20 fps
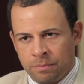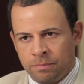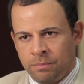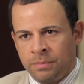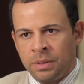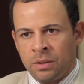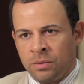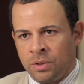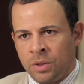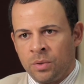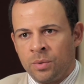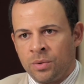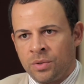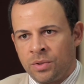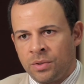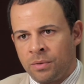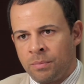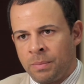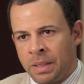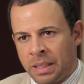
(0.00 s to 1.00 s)
used
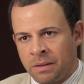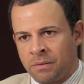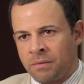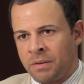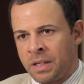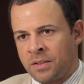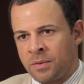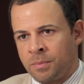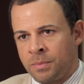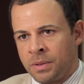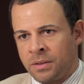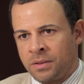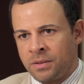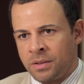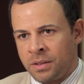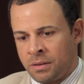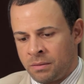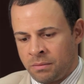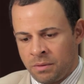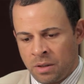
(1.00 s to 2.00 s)
to make investments
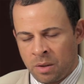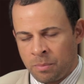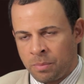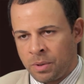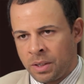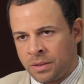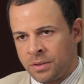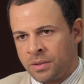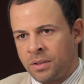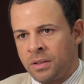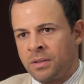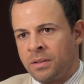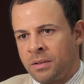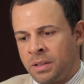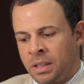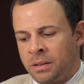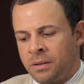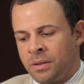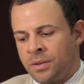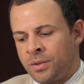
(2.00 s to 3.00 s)
in all parts of the state.